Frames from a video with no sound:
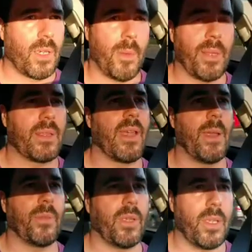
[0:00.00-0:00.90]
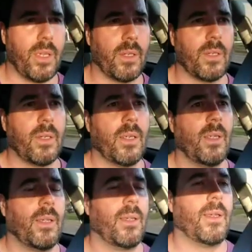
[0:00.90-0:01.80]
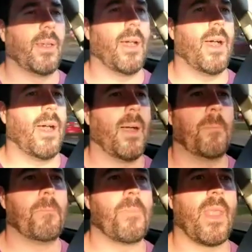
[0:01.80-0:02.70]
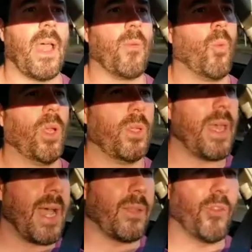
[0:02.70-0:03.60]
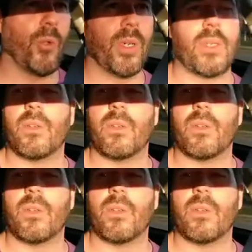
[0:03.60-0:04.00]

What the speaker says: a couple of times a year. I will not do it